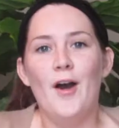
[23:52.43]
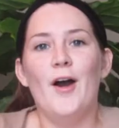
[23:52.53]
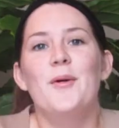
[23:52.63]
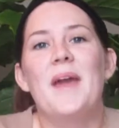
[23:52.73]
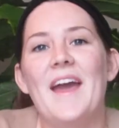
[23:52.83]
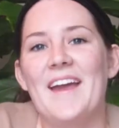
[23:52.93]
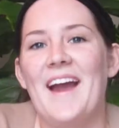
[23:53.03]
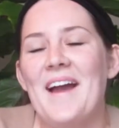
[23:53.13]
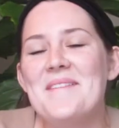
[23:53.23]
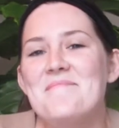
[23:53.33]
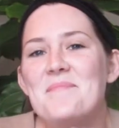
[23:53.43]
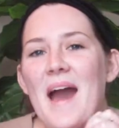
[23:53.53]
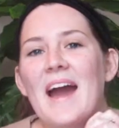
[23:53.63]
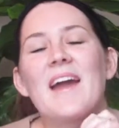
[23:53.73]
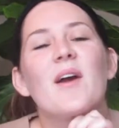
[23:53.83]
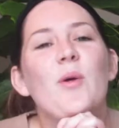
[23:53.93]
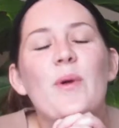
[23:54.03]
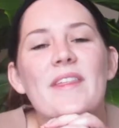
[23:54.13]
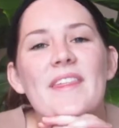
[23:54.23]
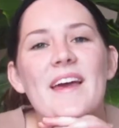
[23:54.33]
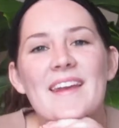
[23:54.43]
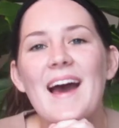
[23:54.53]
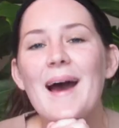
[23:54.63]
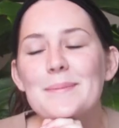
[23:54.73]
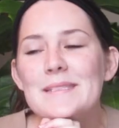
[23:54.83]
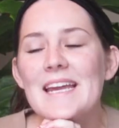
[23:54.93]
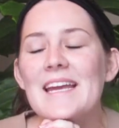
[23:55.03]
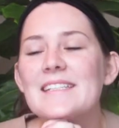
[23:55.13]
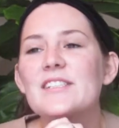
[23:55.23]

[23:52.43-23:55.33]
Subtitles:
Okay, I am back with an update.